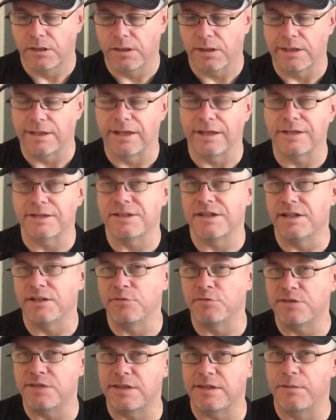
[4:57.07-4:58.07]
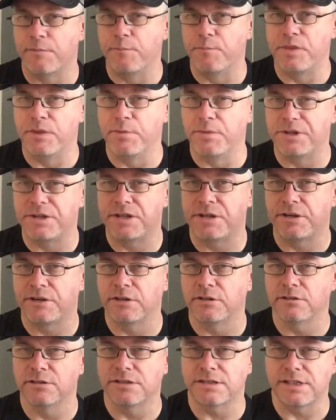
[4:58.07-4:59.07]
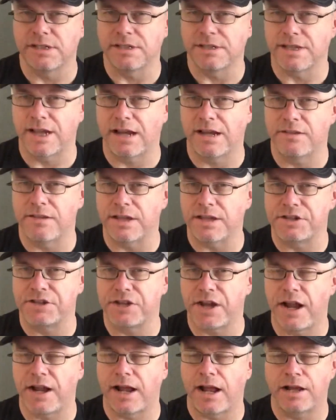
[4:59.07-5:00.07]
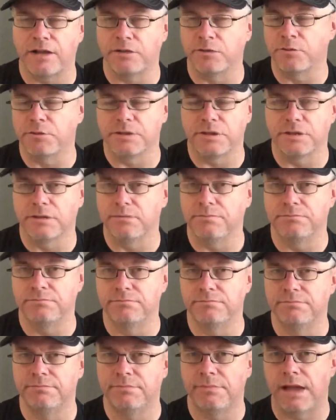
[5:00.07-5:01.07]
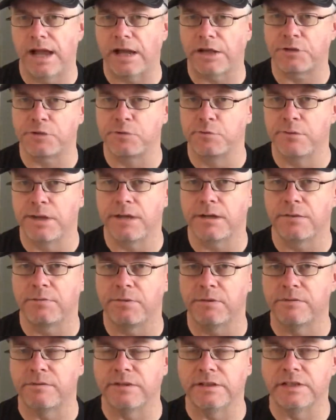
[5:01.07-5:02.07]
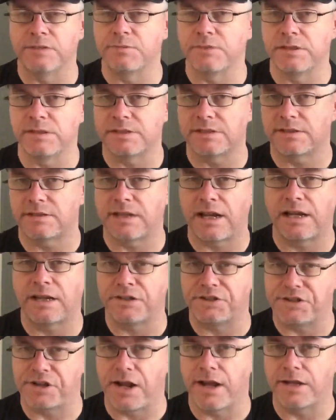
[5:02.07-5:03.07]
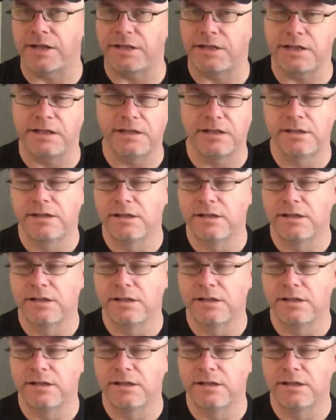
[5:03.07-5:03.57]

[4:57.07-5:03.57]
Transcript: And like I said, it was the materials. It's kind of that shine. I don't know what the actual makeup of it is, but it's kind of shiny